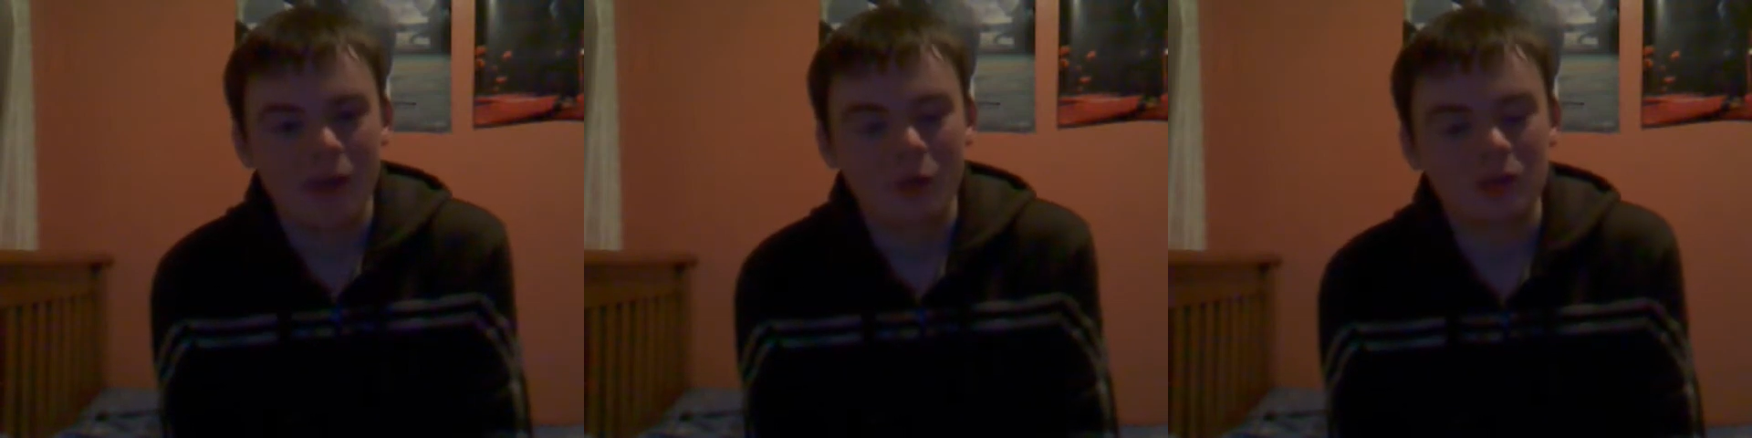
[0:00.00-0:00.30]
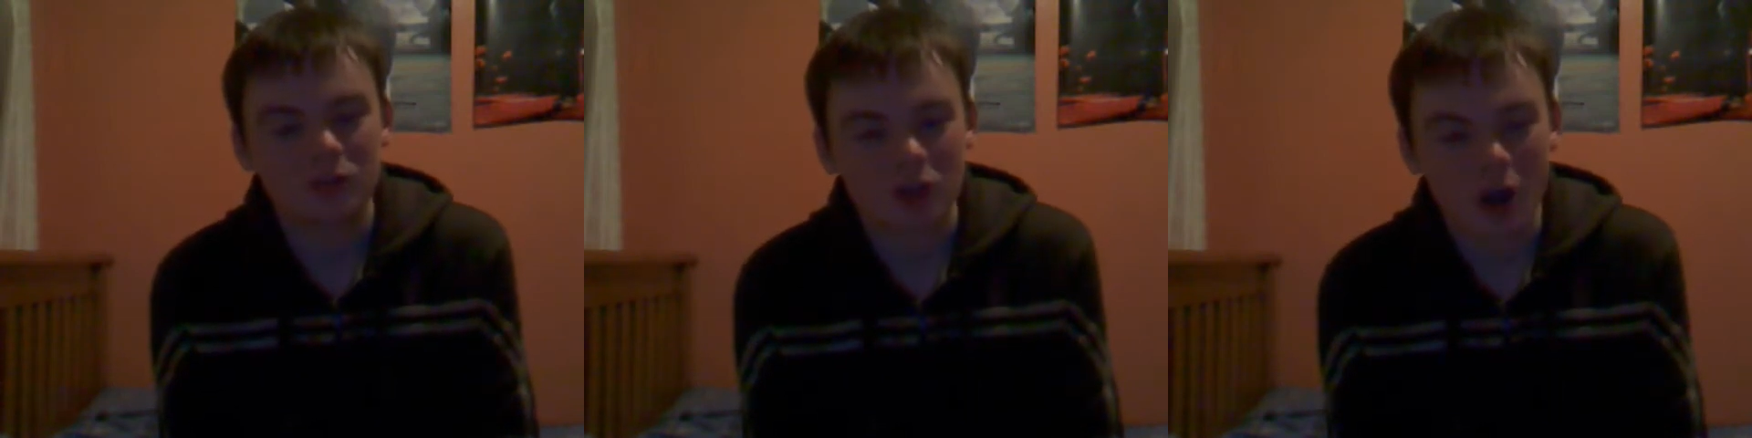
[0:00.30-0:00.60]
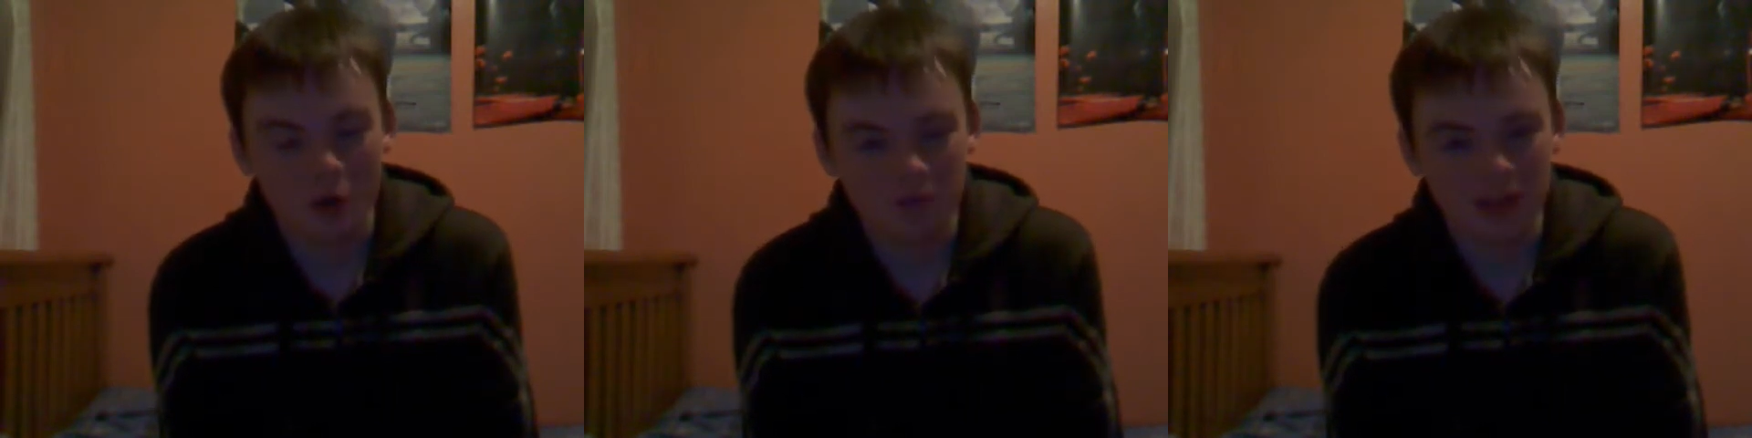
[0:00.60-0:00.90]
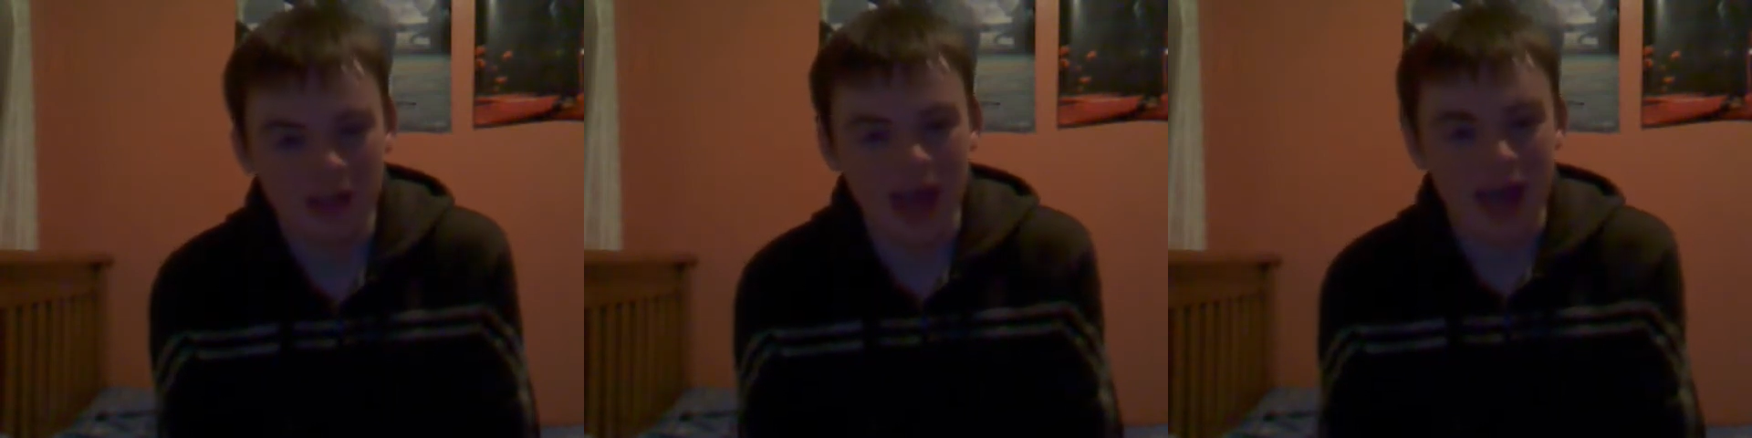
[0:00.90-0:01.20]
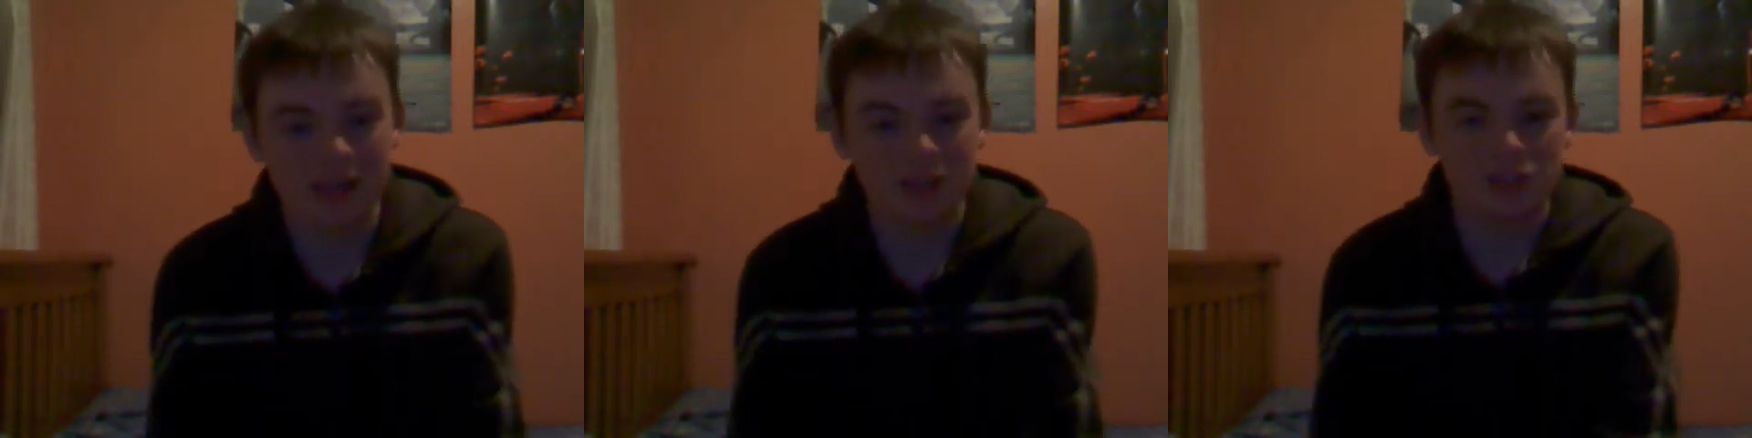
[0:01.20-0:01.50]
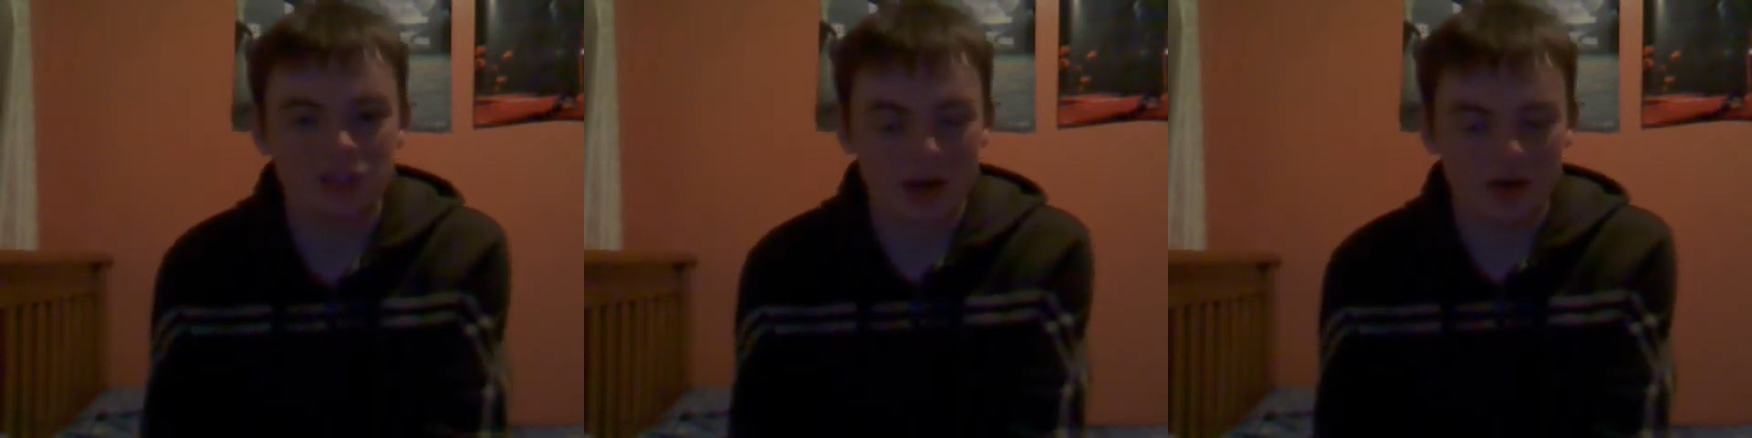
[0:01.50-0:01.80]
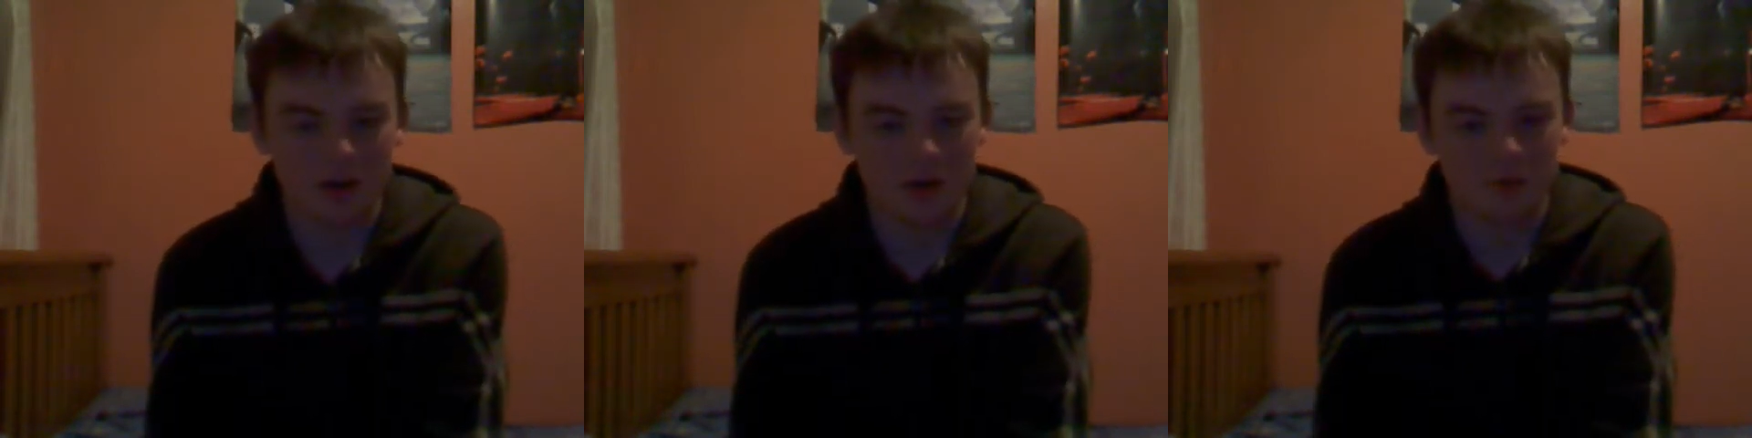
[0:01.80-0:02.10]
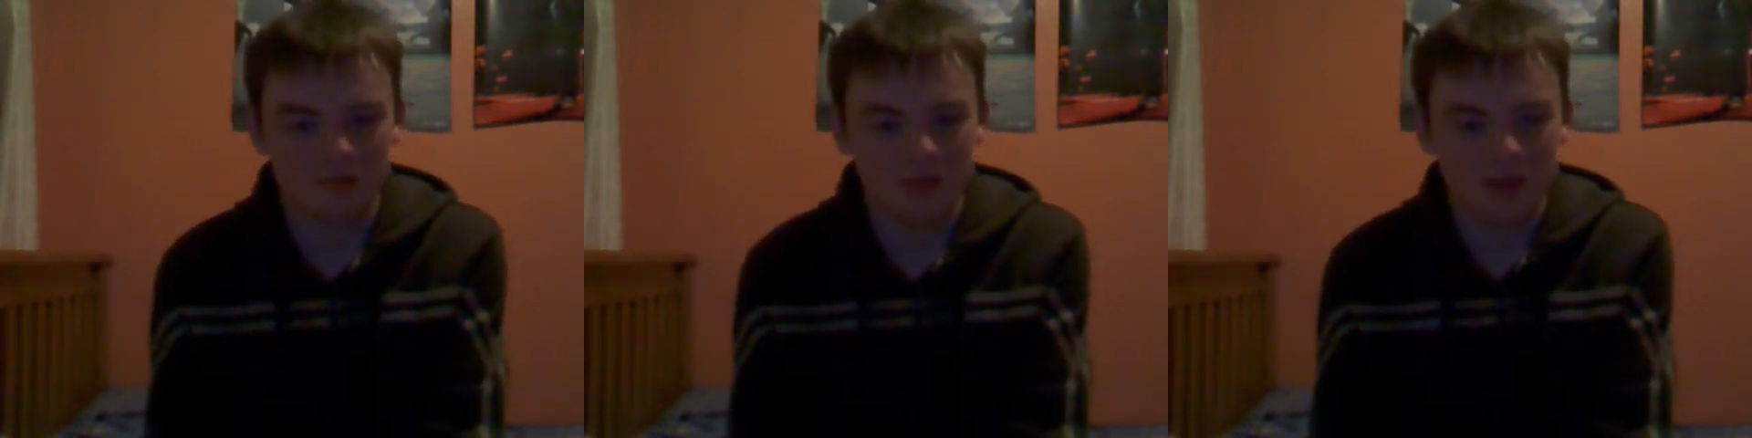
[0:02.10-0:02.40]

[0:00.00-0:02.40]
with Kofi and Jericho.